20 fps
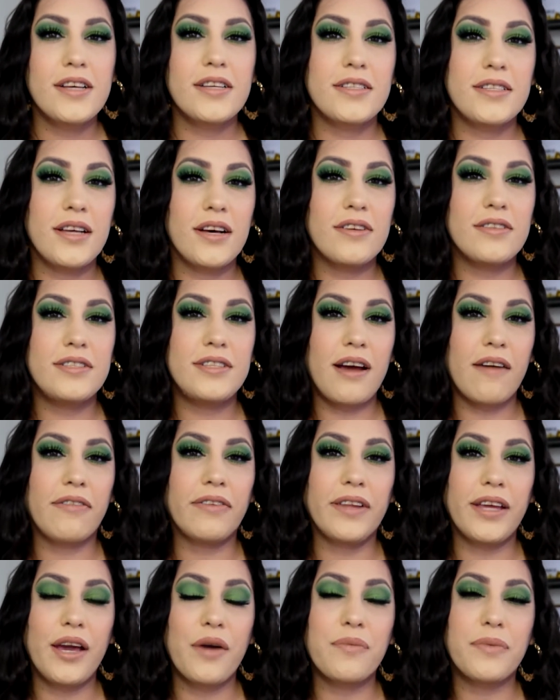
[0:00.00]
So
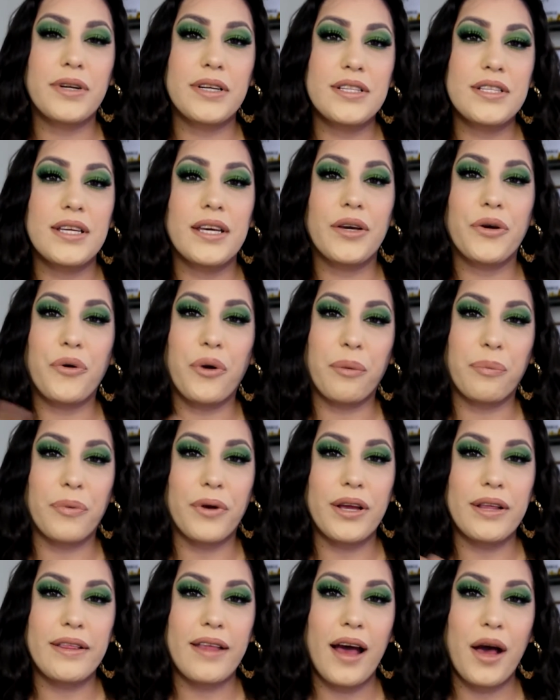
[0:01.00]
definitely I wanted to
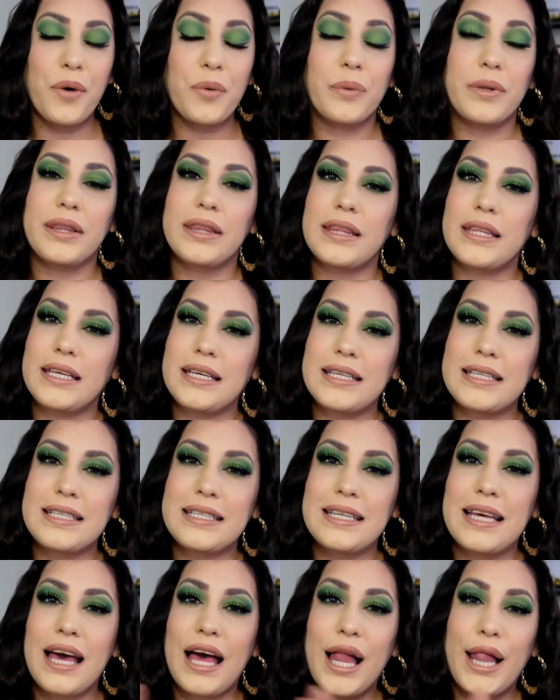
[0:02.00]
incorporate that with
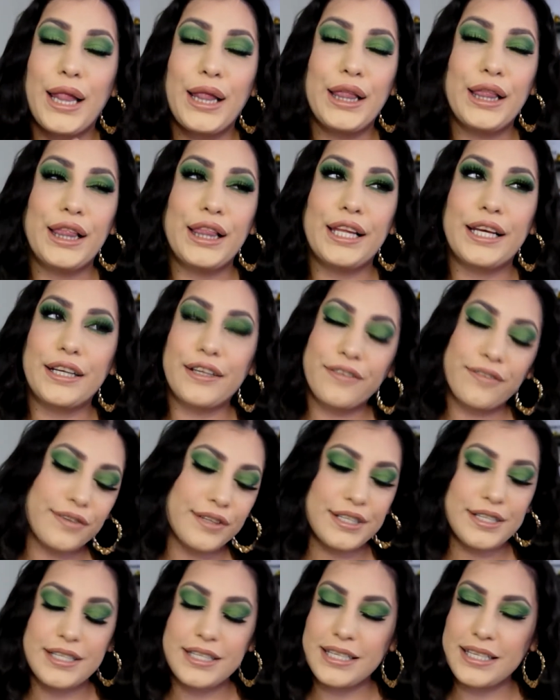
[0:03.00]
this look
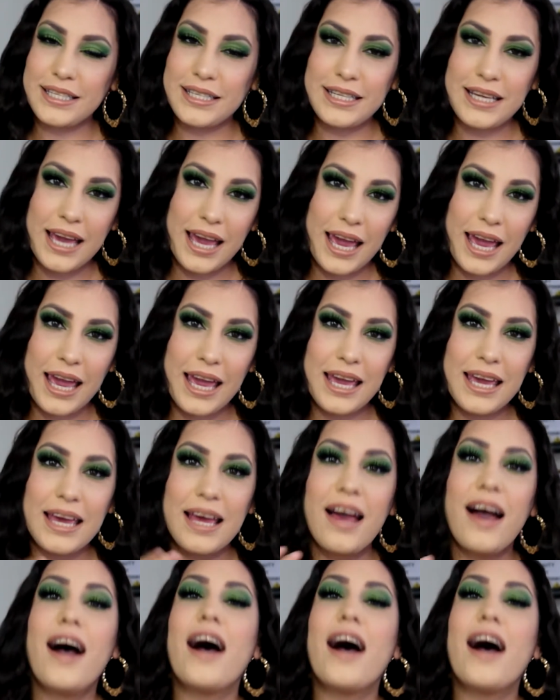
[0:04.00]
for today.